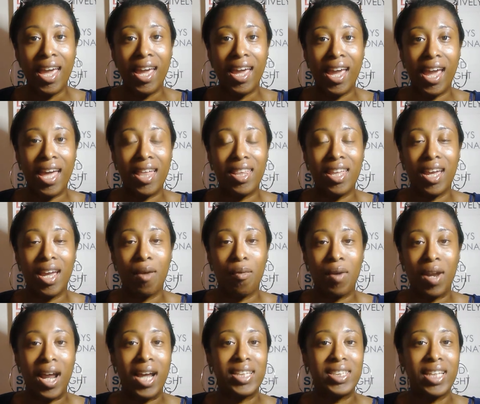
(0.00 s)
And then
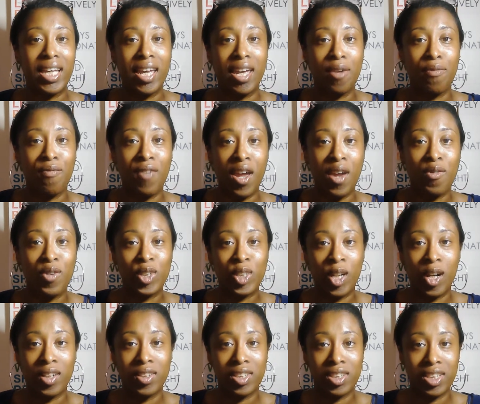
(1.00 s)
when I say favor
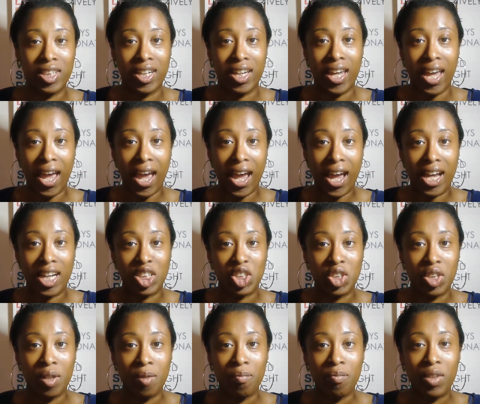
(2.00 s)
turns into
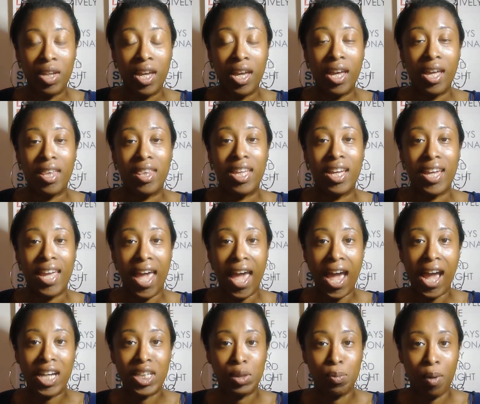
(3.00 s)
cash, the
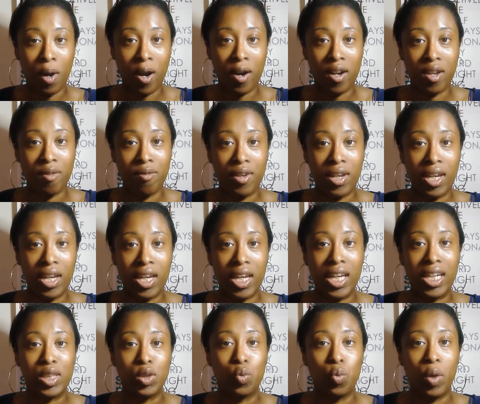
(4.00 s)
cash part of it
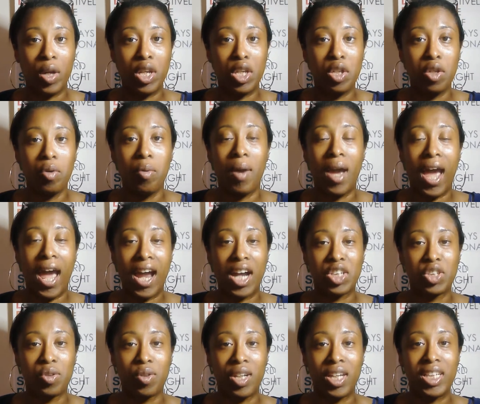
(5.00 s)
is when you
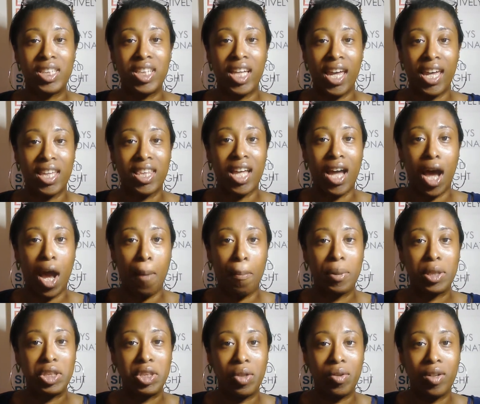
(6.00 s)
actually take the
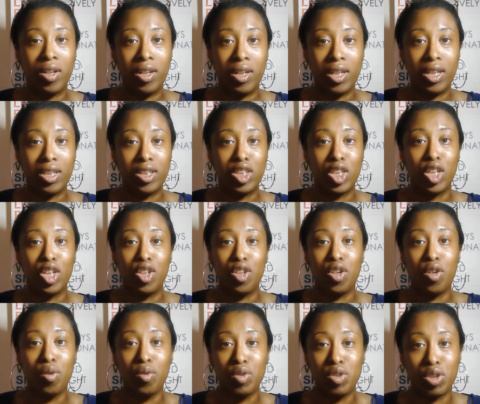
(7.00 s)
opportunity to
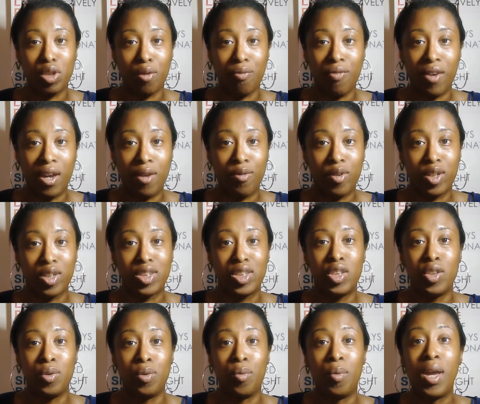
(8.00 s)
use your favor
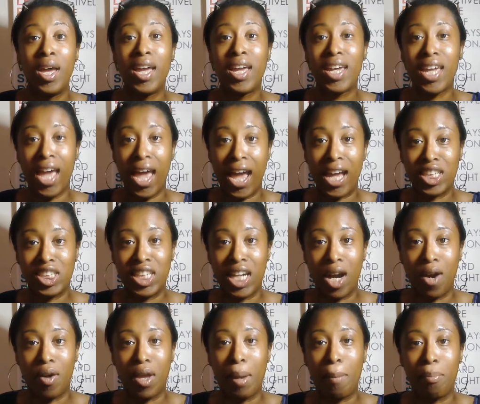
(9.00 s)
to cash
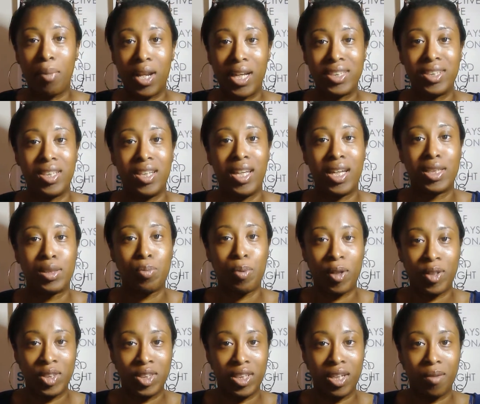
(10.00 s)
out and bless the next
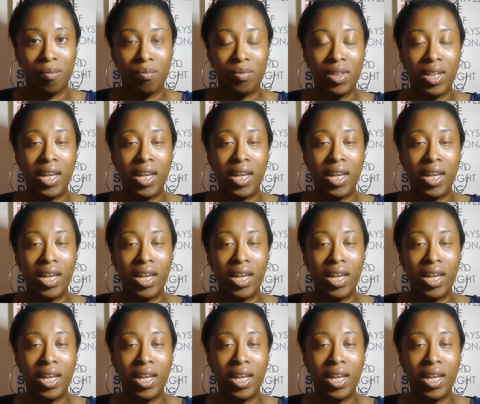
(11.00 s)
person.